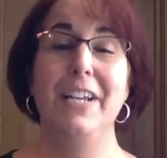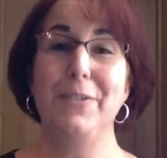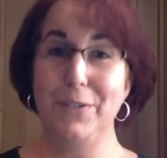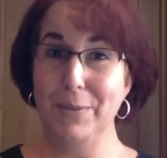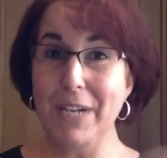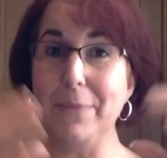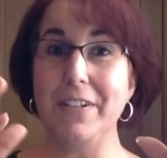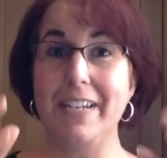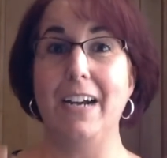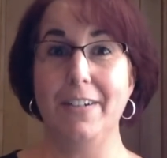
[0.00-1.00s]
So sometimes
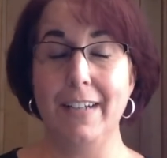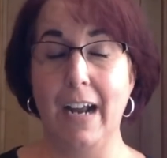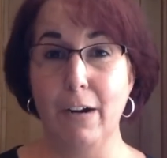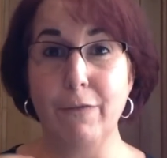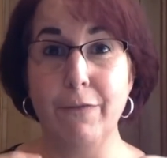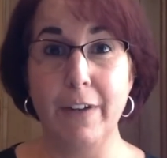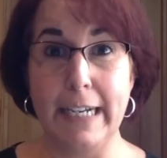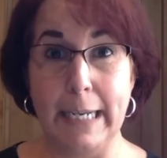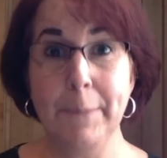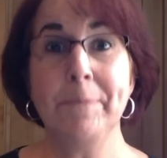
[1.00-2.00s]
it's actually kind of
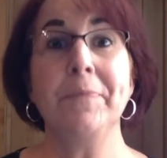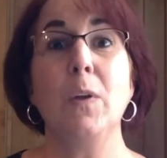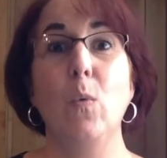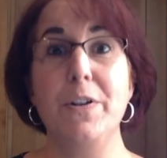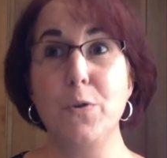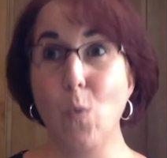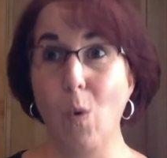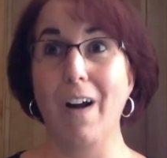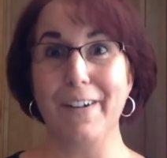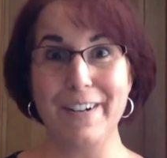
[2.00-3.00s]
funny when you
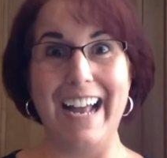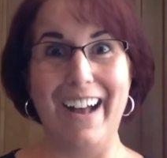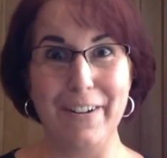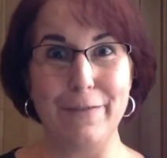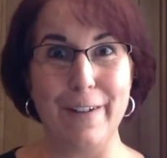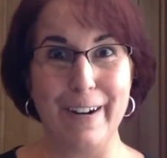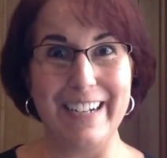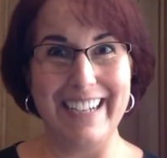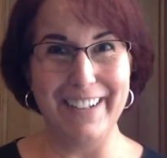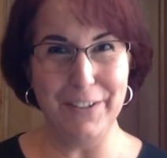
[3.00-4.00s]
water down a fairy
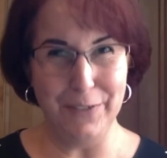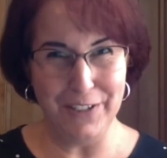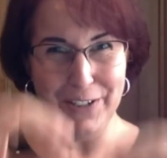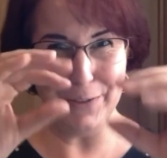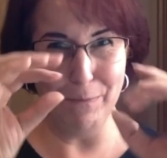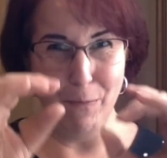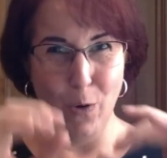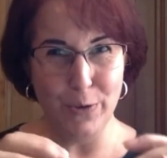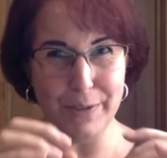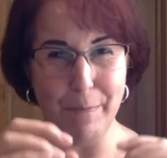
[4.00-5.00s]
tale to its just
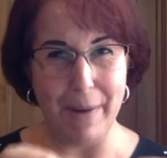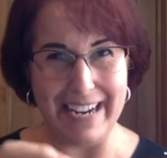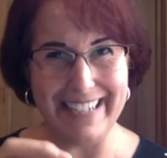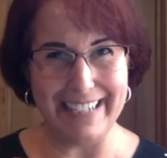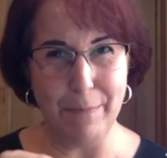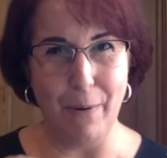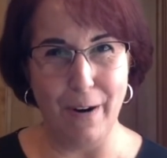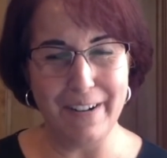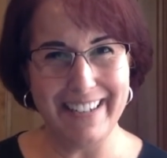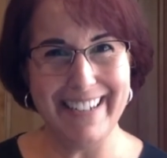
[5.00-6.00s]
most basic
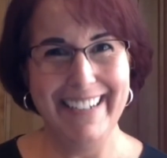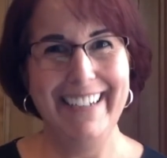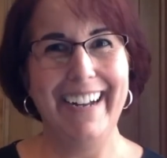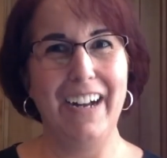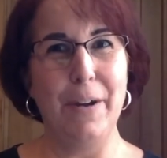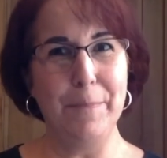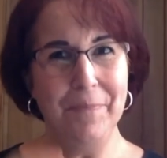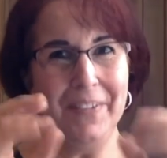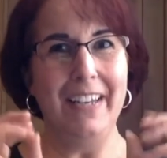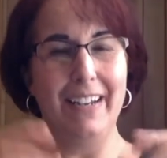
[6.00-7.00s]
parts.
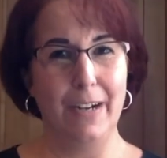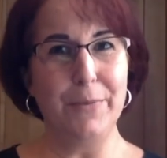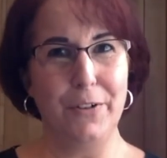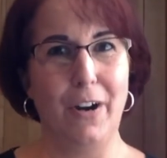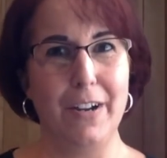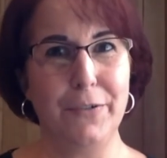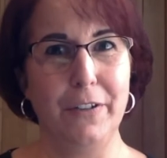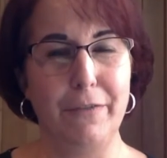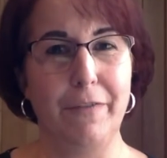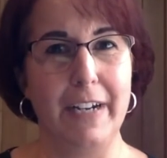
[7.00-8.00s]
Um, it comes across
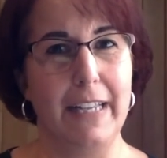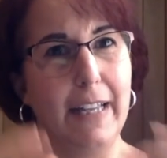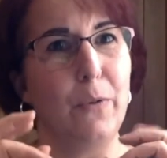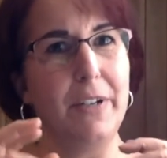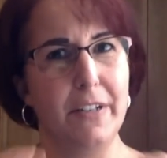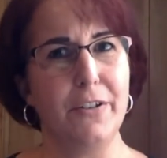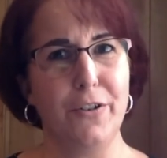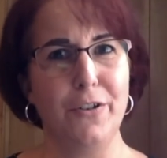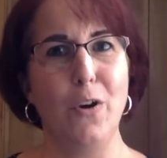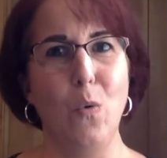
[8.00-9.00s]
really funny, like we did
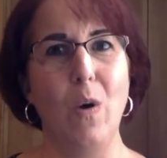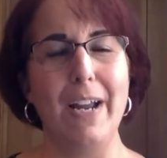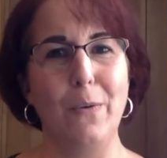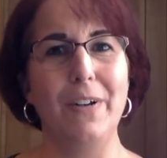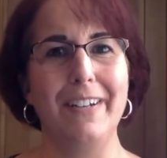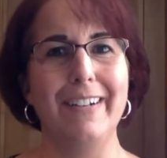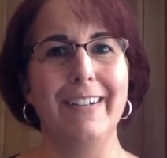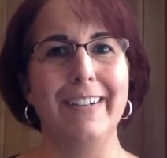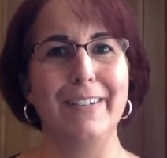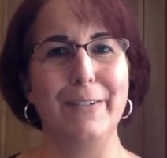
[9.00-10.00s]
Snow White one
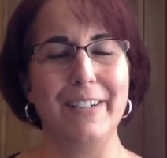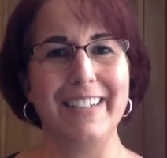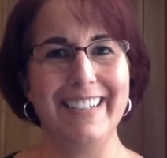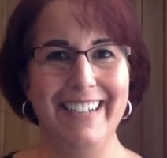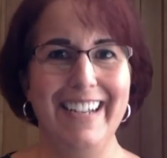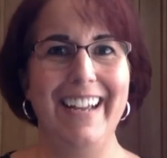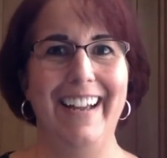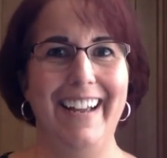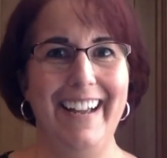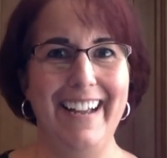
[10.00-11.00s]
year, and it was
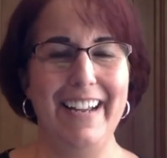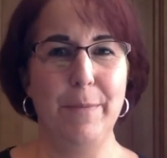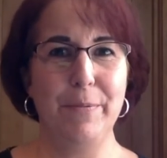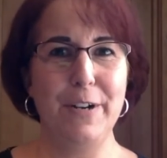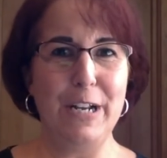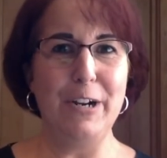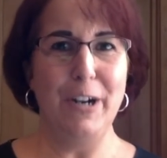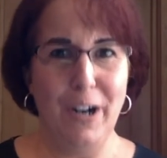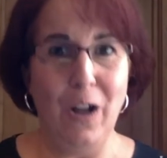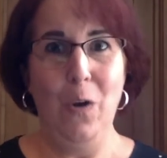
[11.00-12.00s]
hey, a pretty
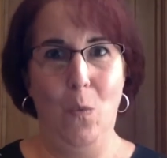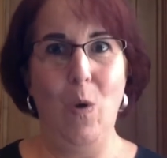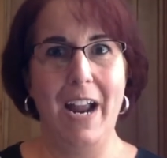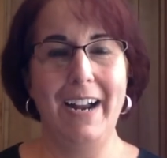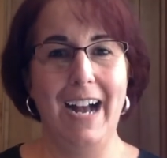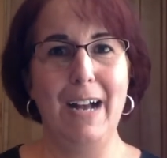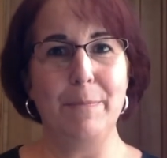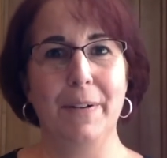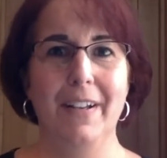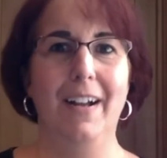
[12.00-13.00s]
girl, wake
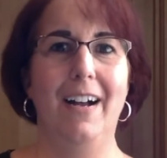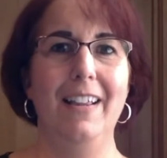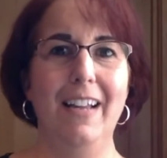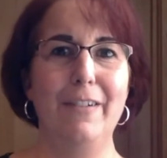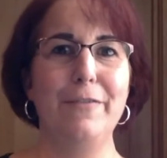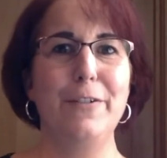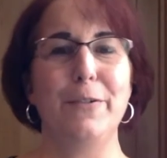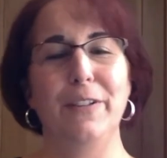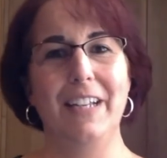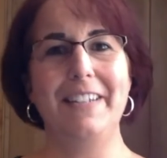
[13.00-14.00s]
up. I love
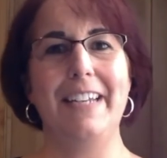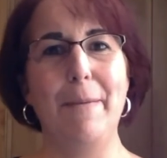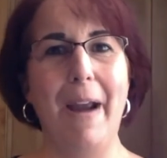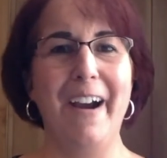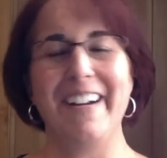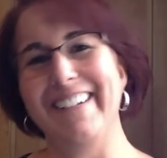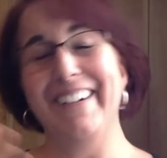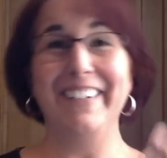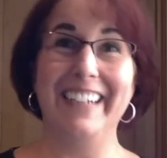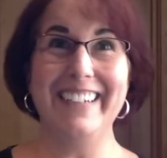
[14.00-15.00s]
you. Let's get married, you
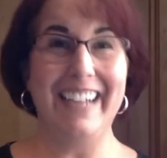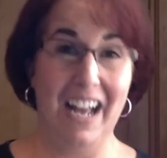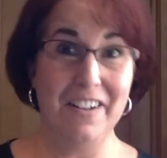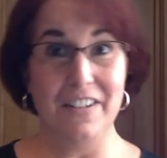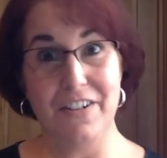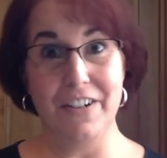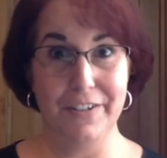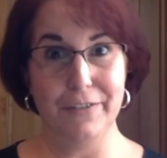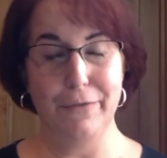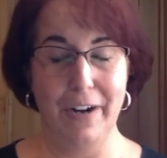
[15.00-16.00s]
know, and that's kind of the
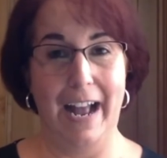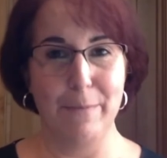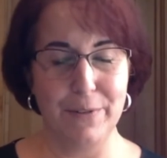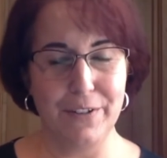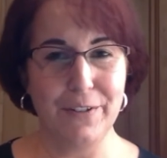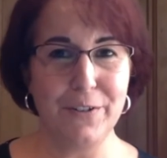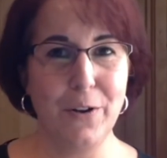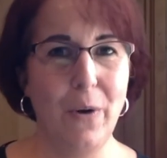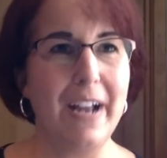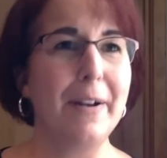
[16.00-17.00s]
gist of what happens in
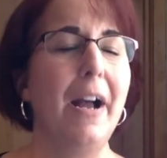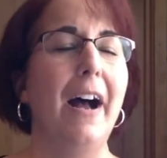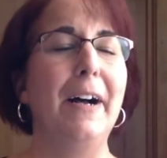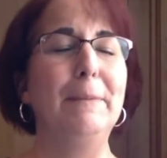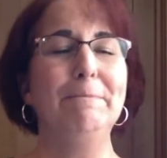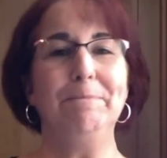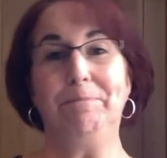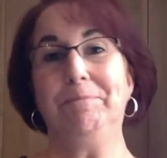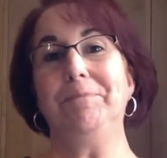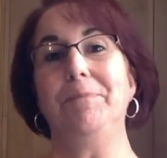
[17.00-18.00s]
Snow White. Um,
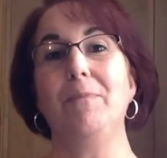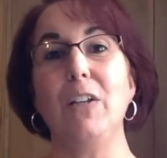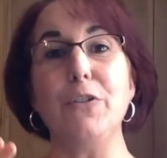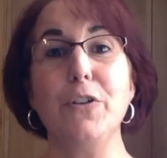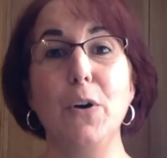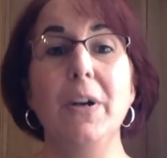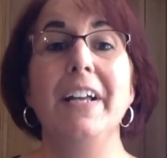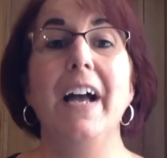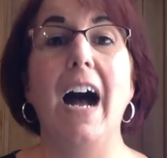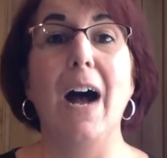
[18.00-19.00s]
so
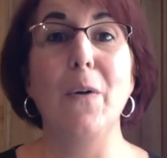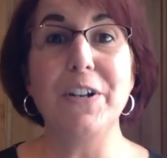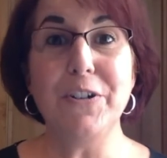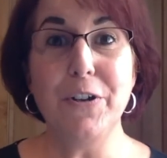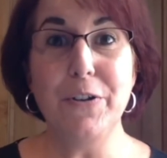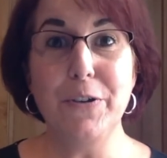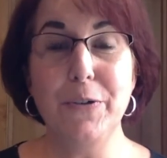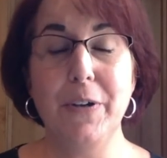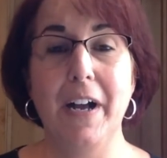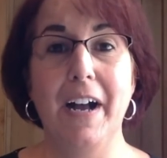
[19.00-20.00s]
I want to show
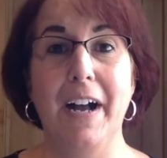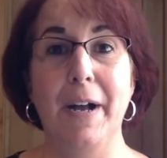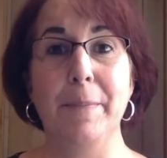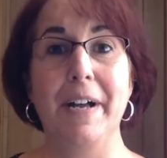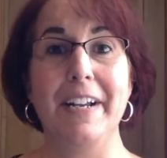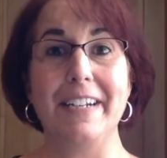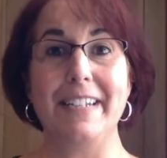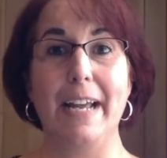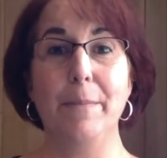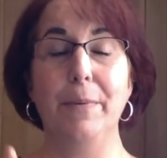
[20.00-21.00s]
you um, an
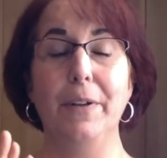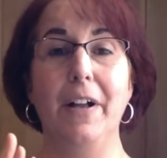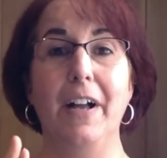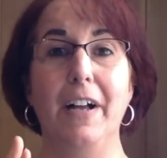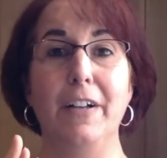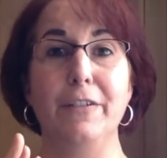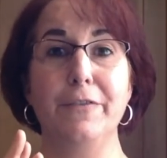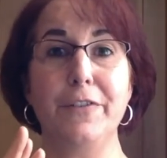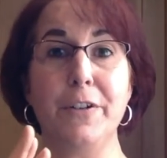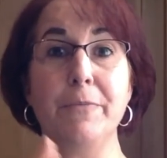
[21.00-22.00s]
example
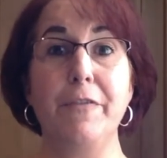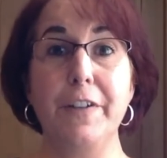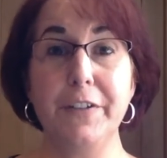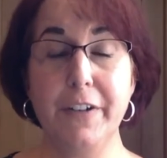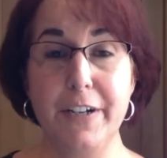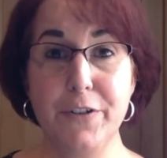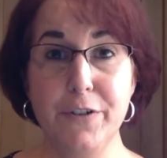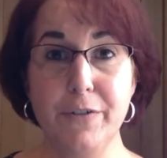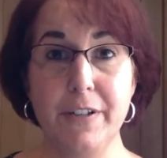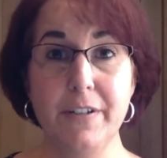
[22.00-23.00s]
of some fifth grade
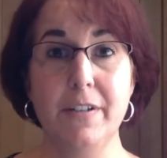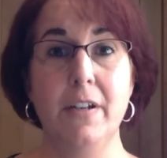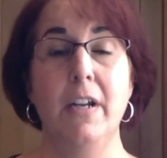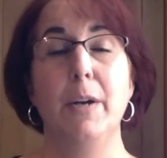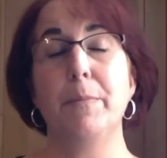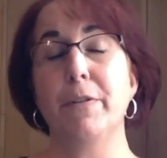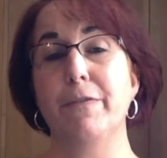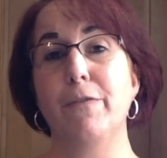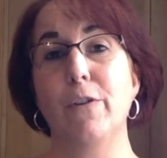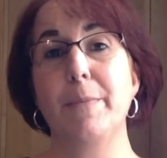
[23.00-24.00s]
students
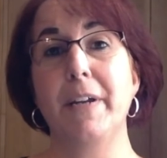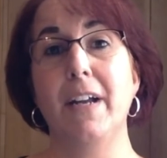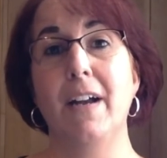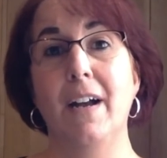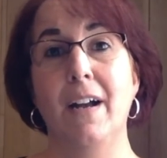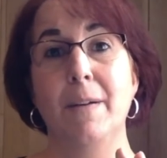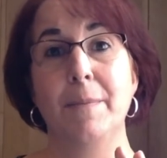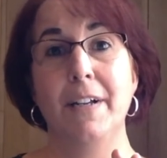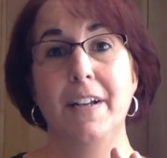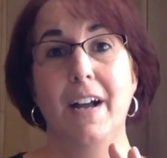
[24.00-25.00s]
performing
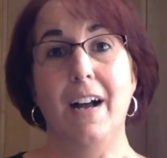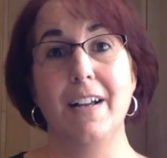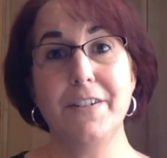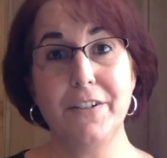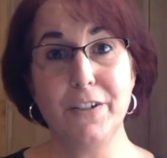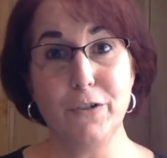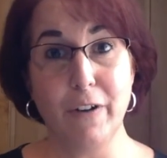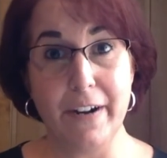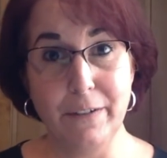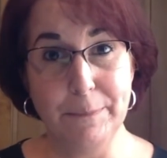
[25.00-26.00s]
um, Hansel and
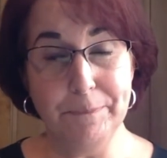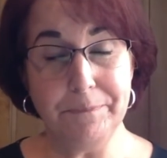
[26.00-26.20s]
Gretel.